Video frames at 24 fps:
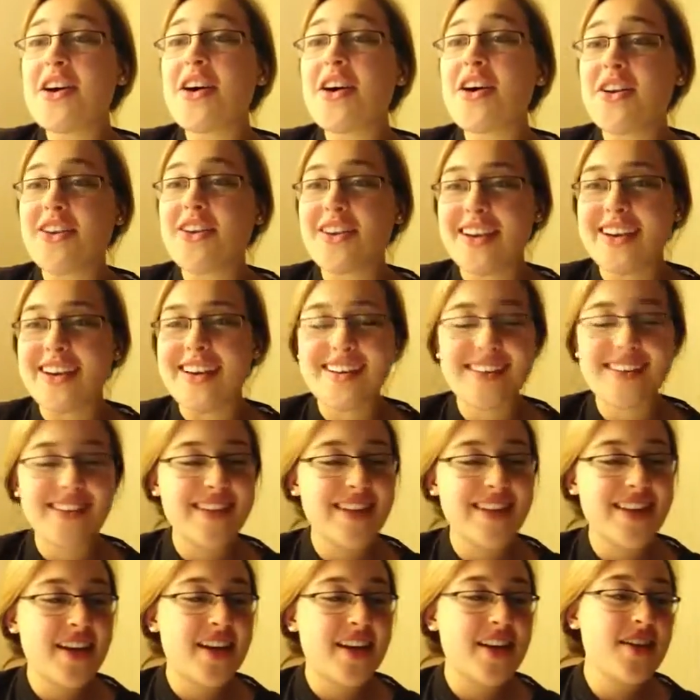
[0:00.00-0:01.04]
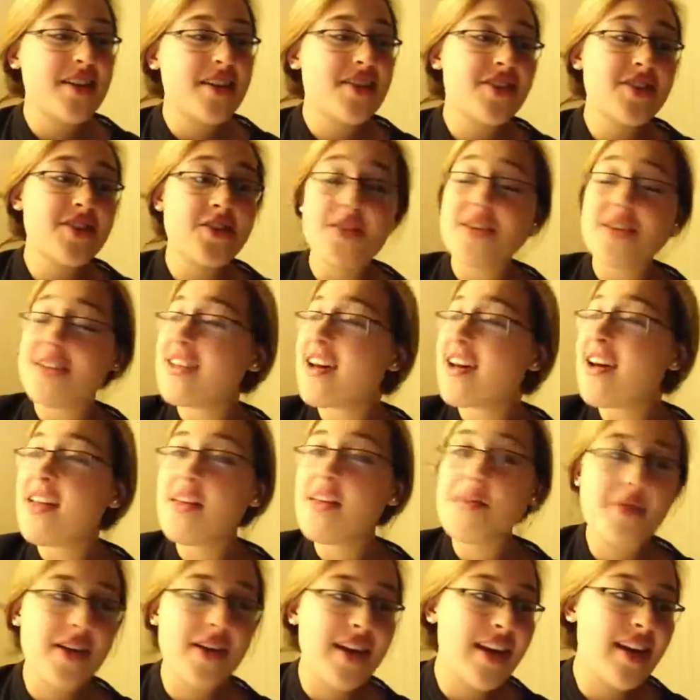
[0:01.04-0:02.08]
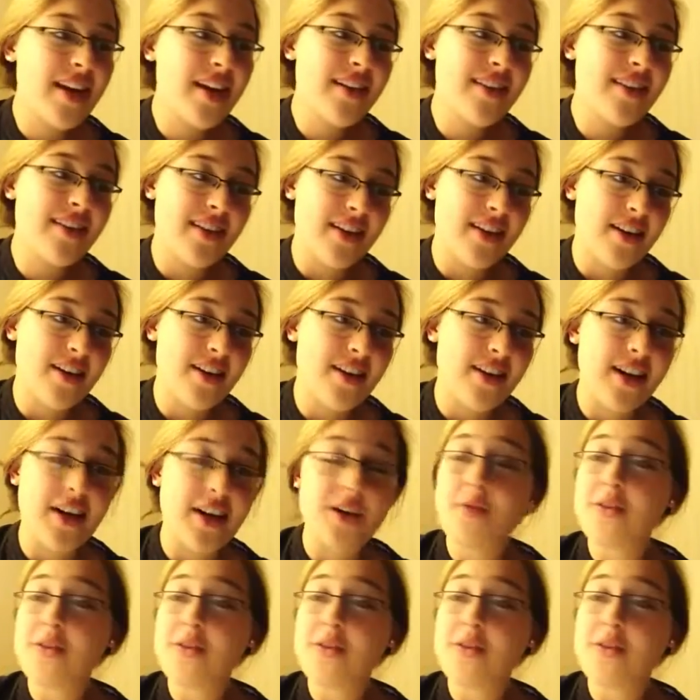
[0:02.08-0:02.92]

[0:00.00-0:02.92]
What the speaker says: Alright, so the Ptolemaic theory